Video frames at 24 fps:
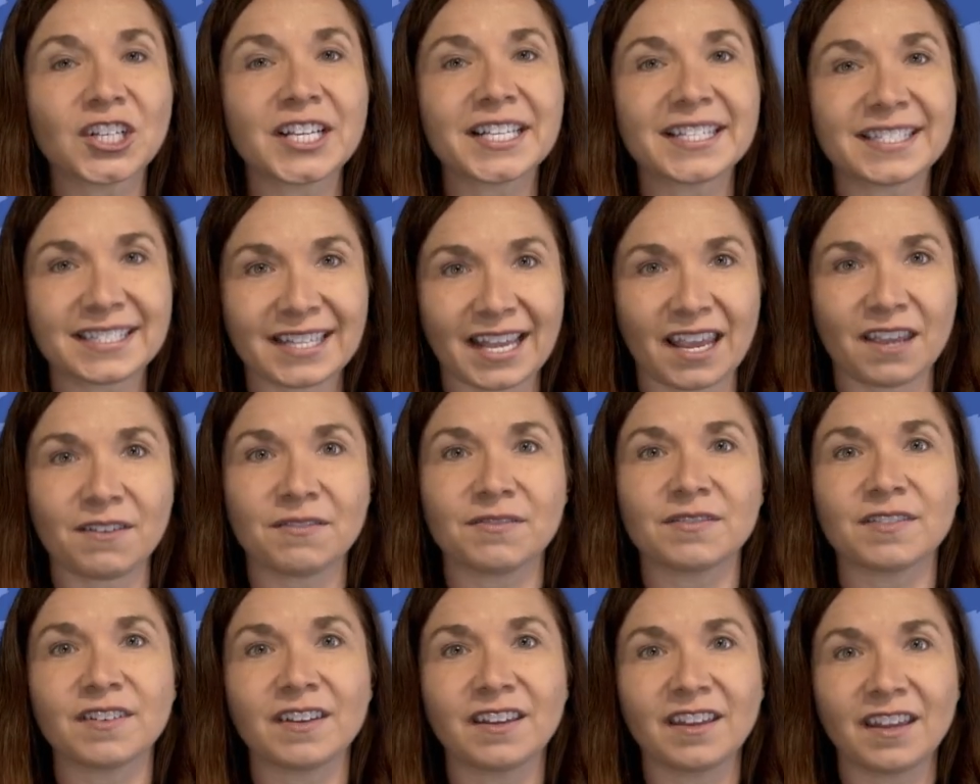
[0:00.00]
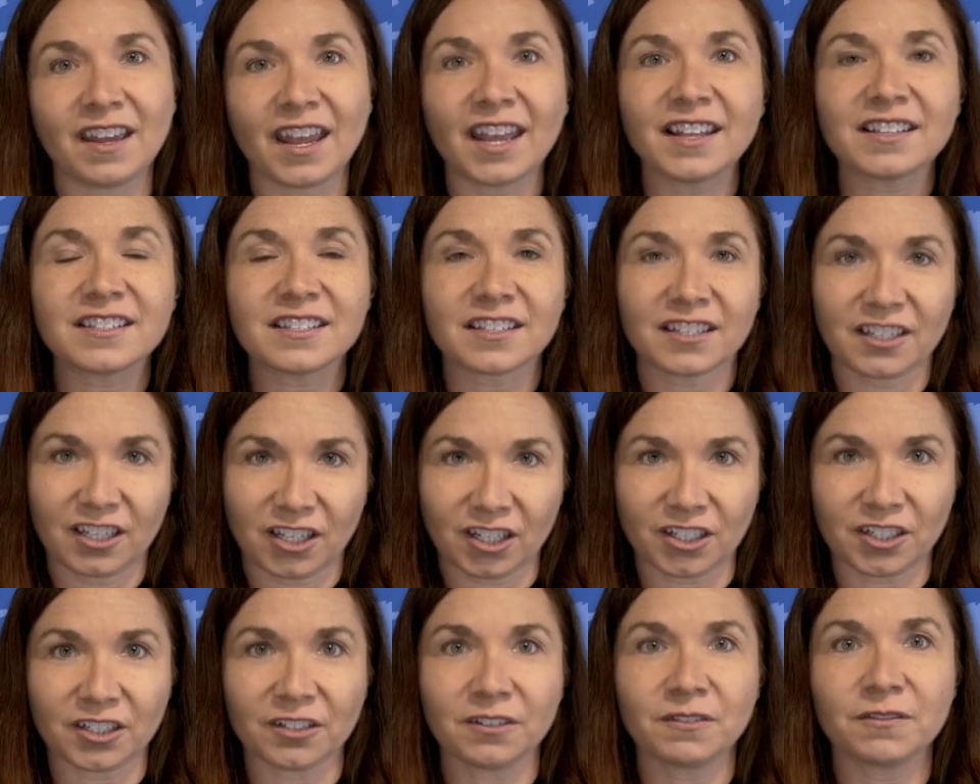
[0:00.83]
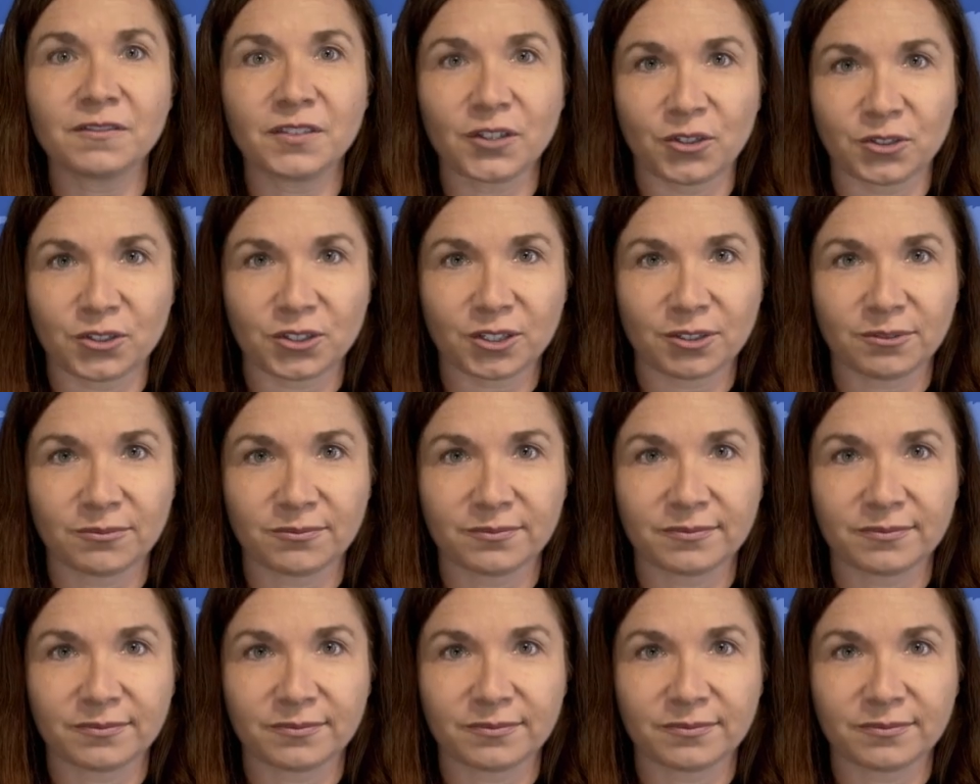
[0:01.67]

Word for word: a safe and secure future.